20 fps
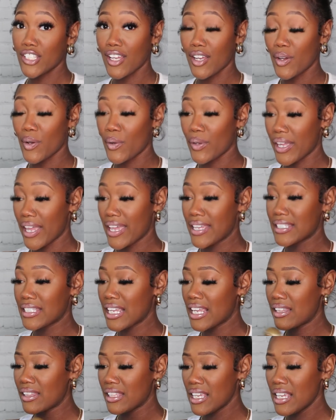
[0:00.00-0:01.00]
So yes,
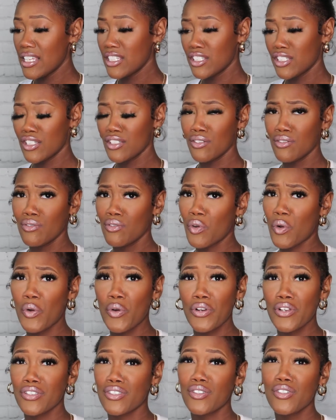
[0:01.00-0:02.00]
and these two, of
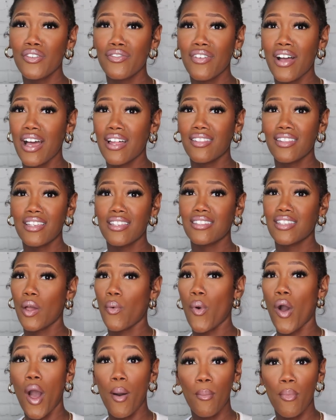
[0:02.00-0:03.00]
course, you can find these at
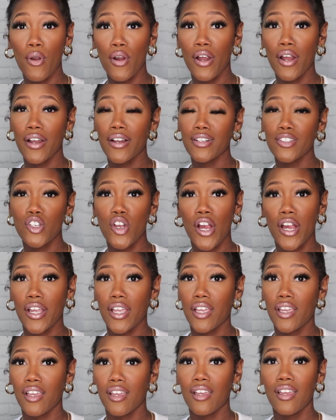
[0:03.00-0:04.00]
Walmart,
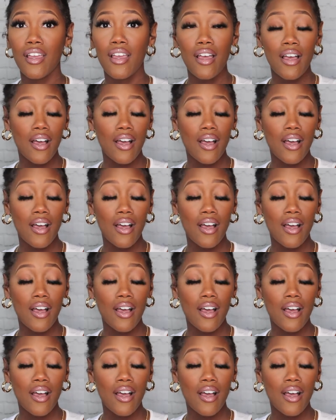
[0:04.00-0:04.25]
Target.